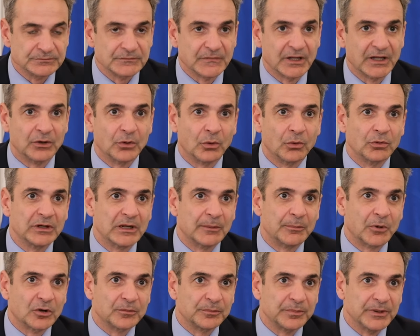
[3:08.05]
and only
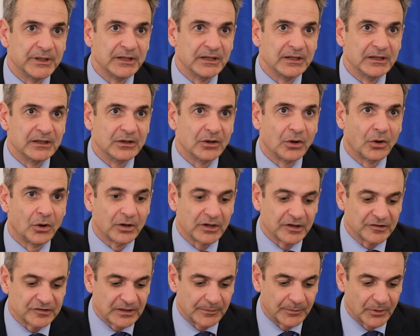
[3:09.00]
about being
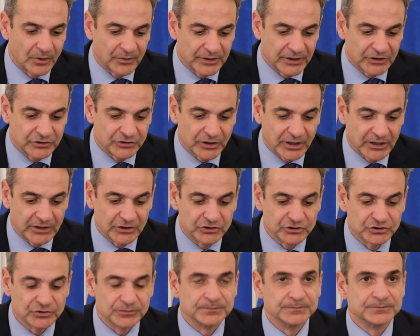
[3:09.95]
honest about that
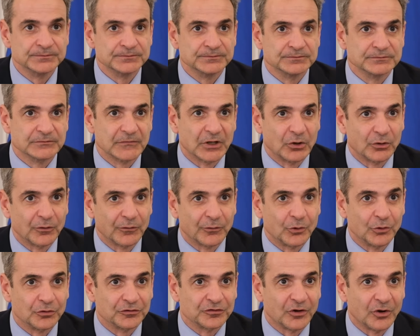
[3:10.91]
challenge, and of
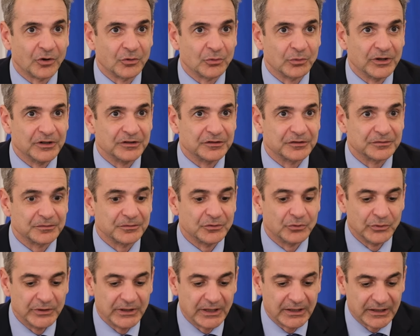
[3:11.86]
course, always
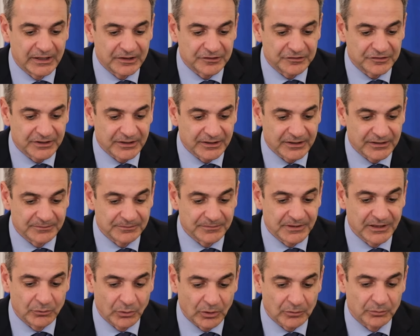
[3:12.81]
realistic
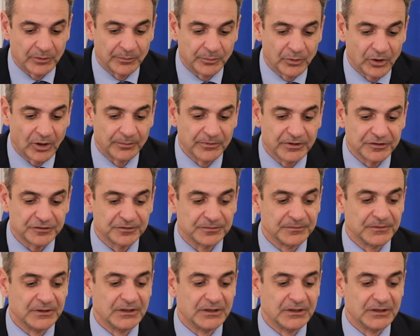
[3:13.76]
in what we promise.